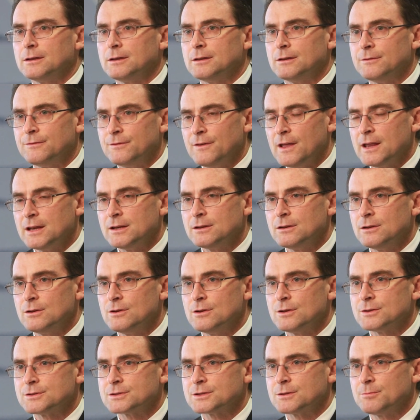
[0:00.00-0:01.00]
Defend
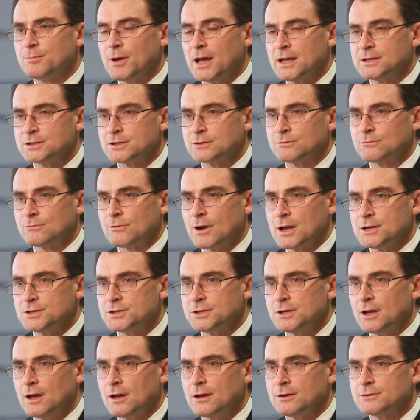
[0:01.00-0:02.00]
Nurse to Patient
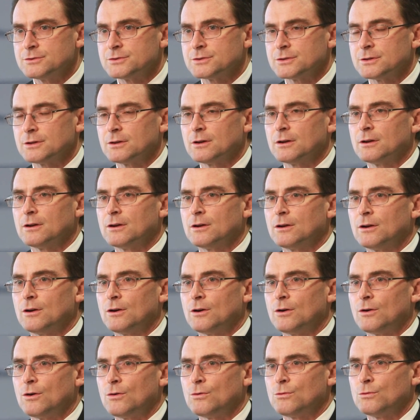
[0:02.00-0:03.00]
Ratios,
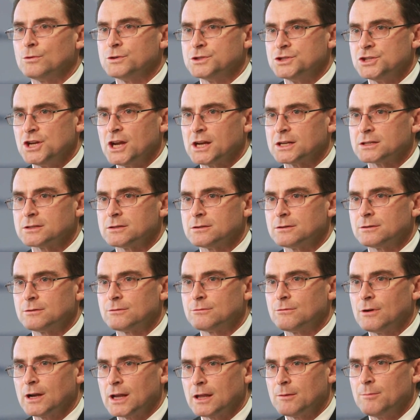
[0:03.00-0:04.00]
Reject
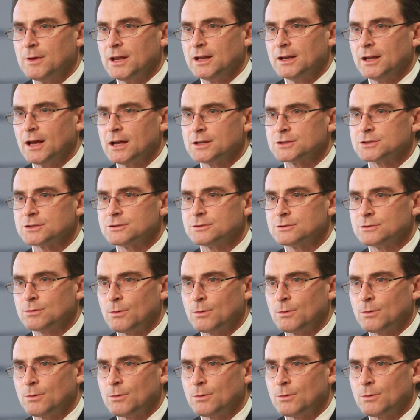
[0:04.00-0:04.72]
Recommendation